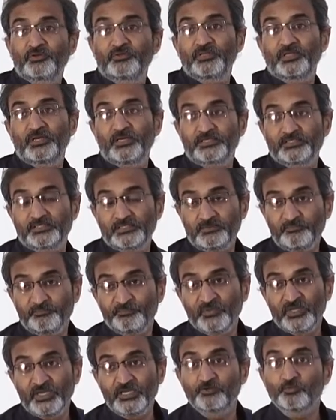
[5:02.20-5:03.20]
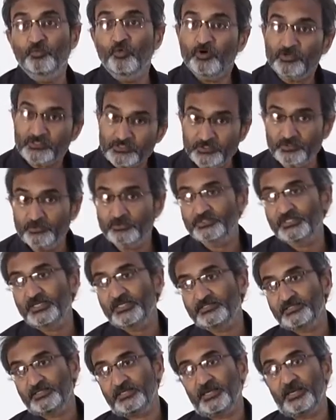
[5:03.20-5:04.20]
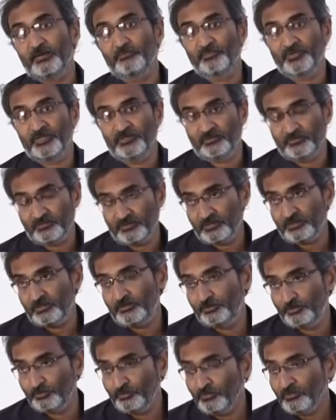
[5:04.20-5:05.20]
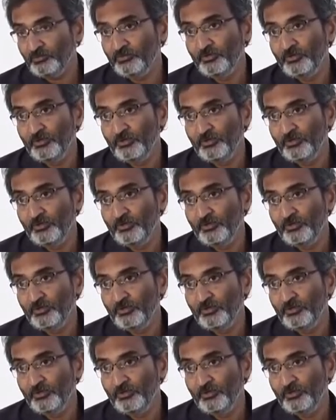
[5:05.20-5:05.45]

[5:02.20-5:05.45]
the election. It was used as a campaign tool,